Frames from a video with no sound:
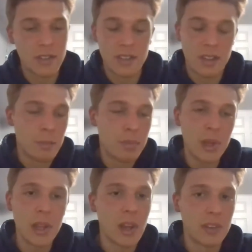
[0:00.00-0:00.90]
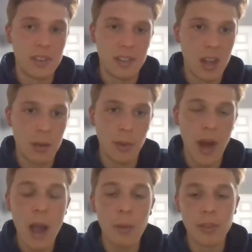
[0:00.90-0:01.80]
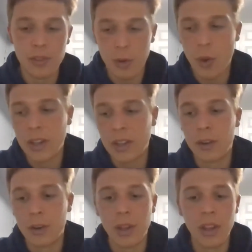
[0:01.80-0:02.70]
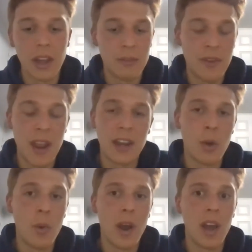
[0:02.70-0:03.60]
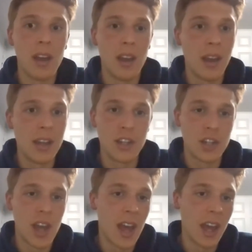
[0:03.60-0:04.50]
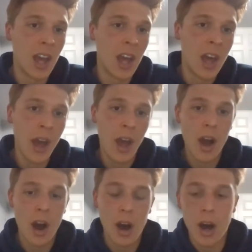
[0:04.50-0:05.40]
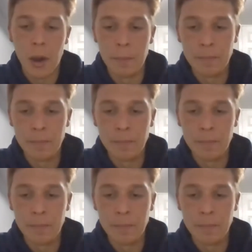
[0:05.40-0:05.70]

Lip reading: completely unsustainable. I was quite literally like fading away each day. But